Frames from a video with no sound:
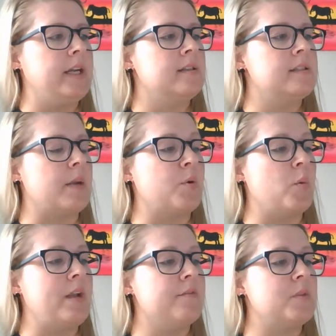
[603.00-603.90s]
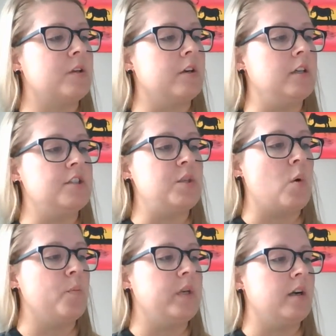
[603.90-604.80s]
Step away from the girl and she
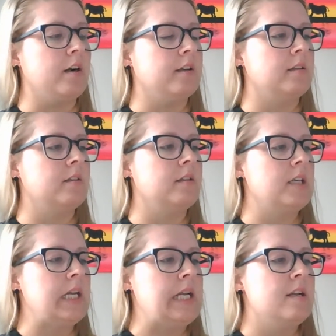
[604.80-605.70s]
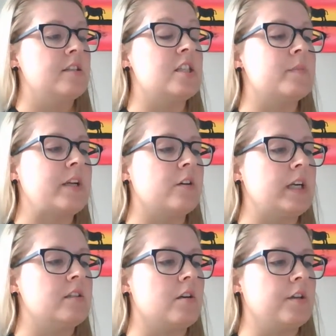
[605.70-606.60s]
won't be hurt. She's my
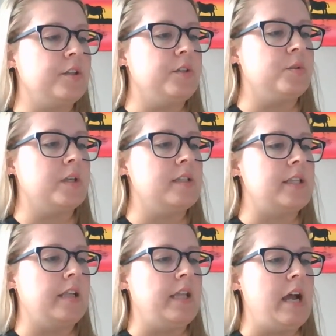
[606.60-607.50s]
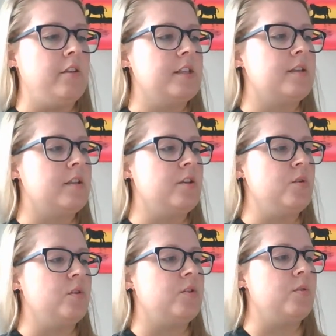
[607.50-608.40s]
granddaughter, Eudora said loudly to
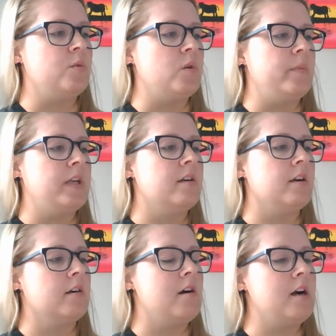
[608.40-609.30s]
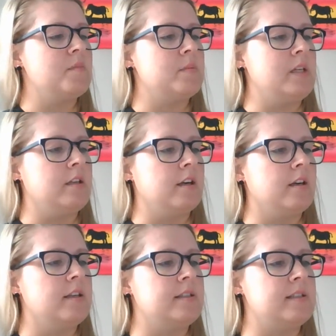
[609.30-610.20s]
the woman, her calm
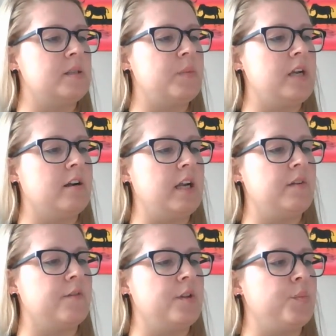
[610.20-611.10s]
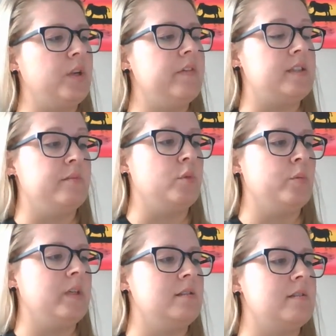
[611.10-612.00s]
demeanor disappearing for the briefest of
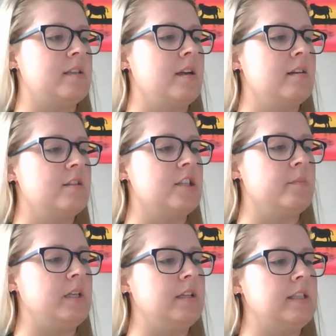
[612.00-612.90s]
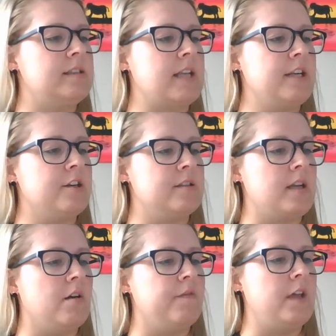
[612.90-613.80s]
moments. She immediately steadied
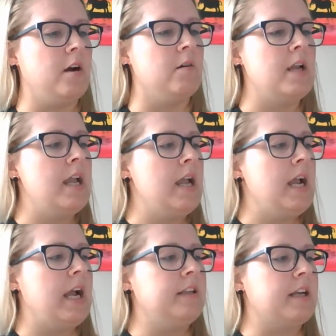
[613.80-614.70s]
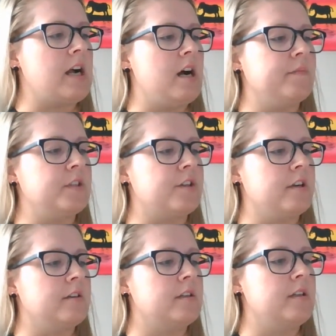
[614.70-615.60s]
herself, though, and the calm
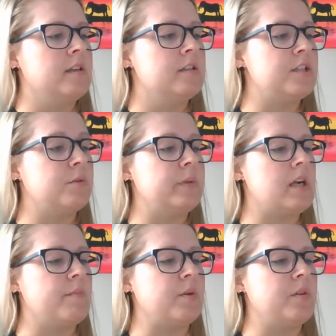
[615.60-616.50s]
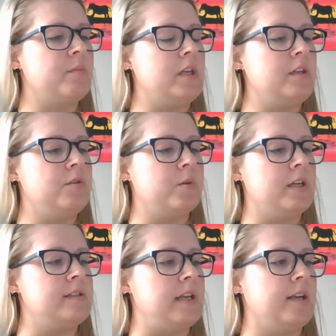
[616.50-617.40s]
returned. She will be coming with me,
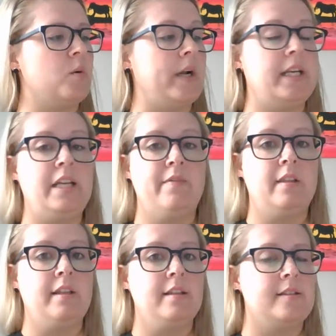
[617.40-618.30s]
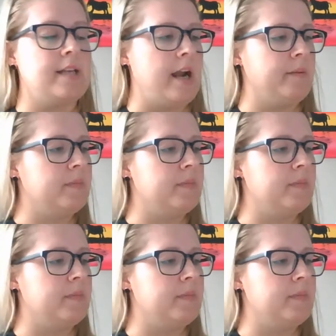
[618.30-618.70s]
Eudora said, quite evenly this time.